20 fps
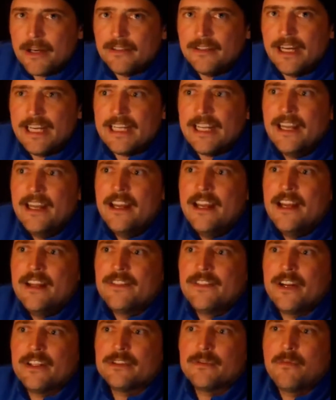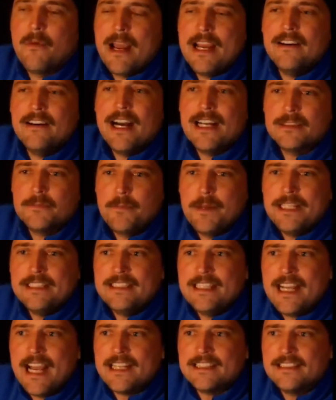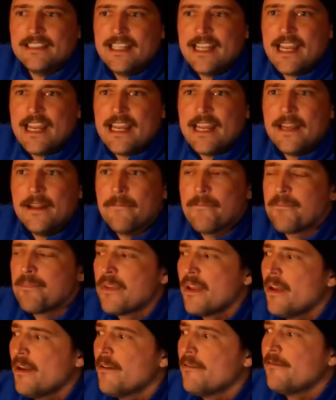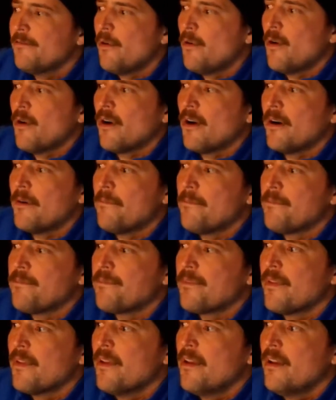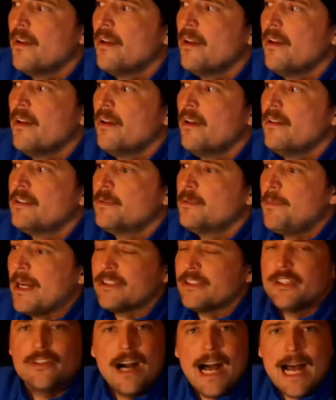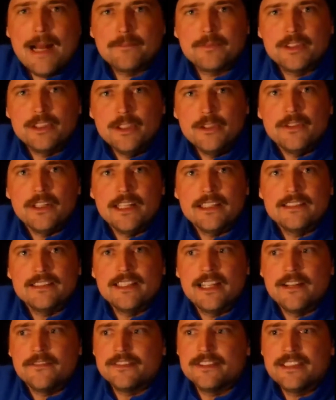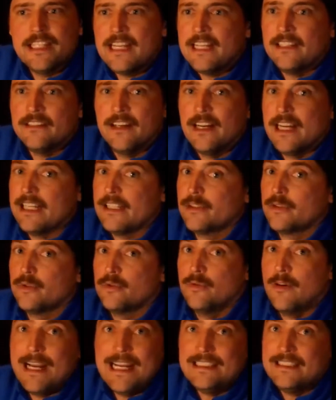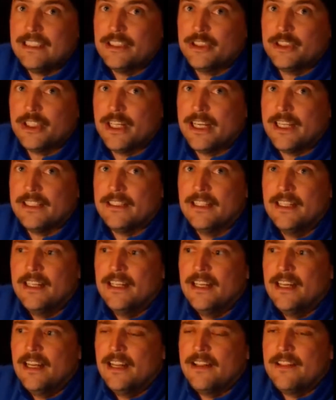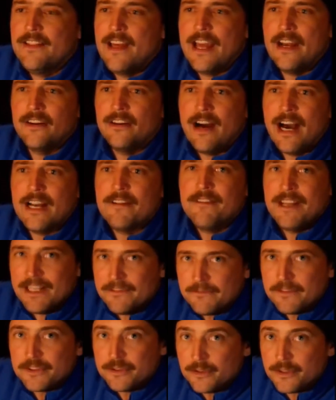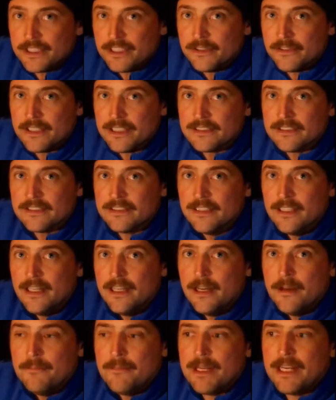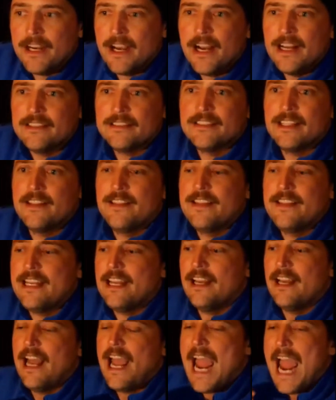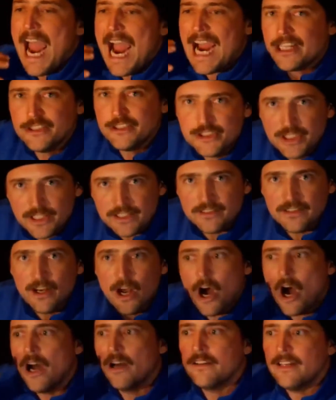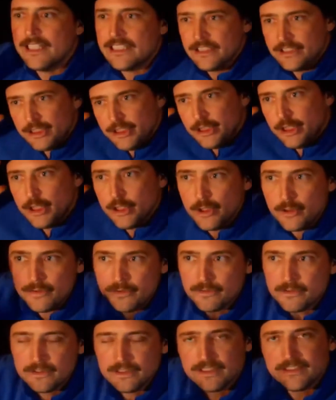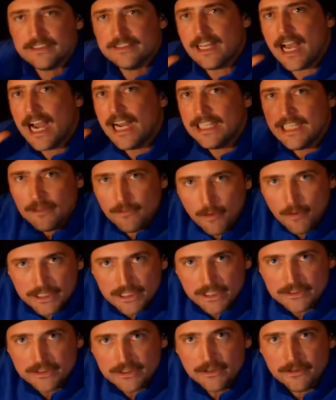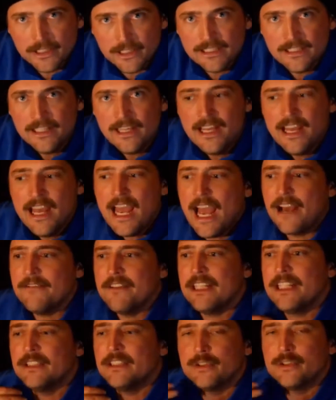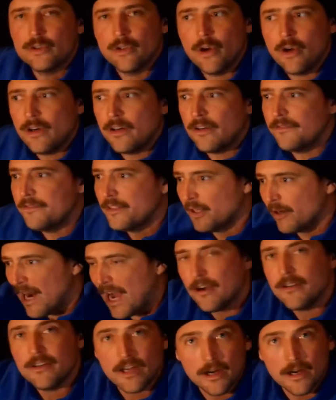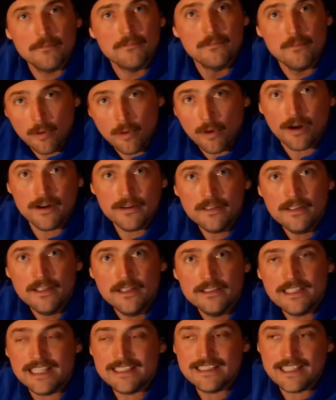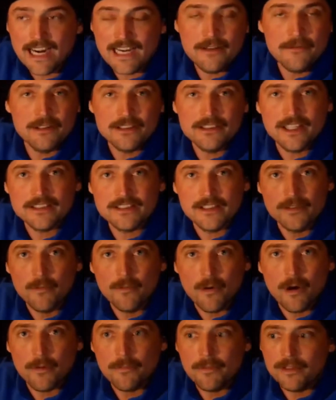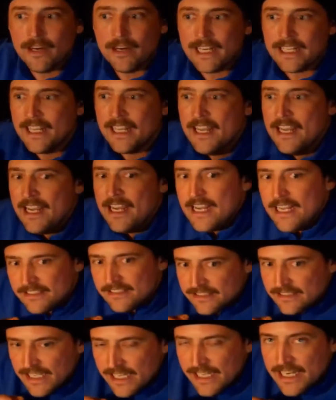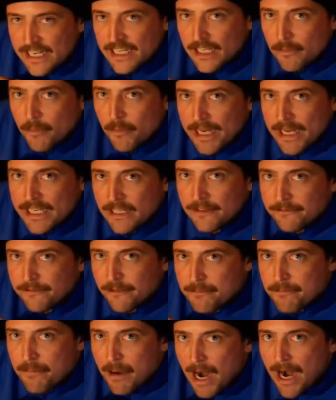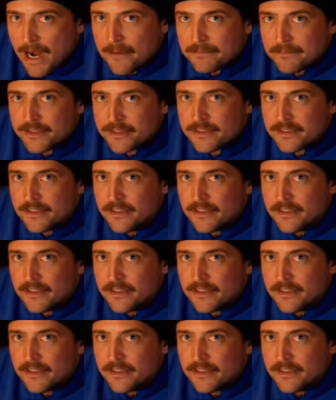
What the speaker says: Like, there's way less PTSD for special ops units that have seen like crazy shit than a lot of infantry units, because the action, like you deciding what you're doing, having control of your outcome more, not that anyone does in war, but like sitting and waiting for bombs